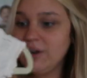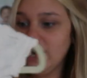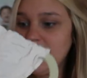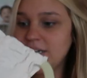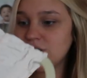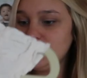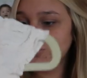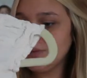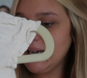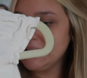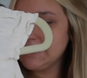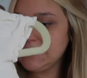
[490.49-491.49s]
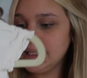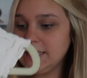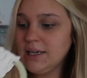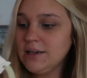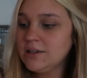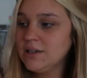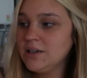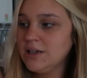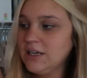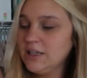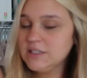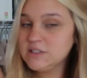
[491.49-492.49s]
kind of dressy.
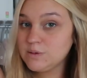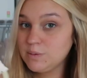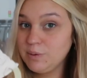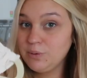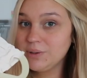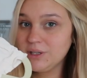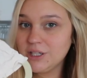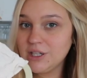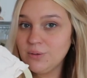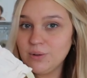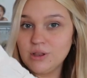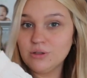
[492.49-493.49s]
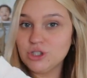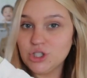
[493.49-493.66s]
So it'd be really cute with those